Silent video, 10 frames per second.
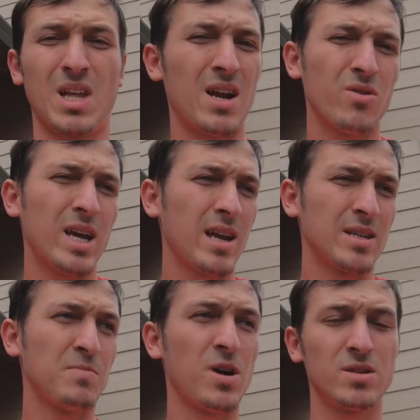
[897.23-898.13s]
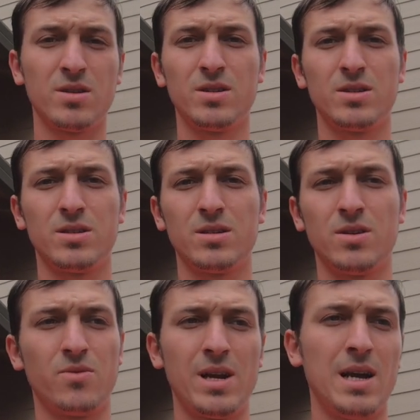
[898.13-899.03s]
i don't get any sponsors
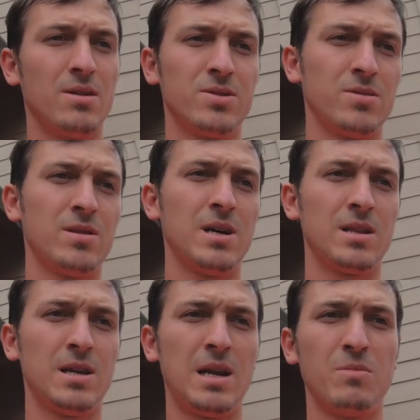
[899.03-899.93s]
right now so not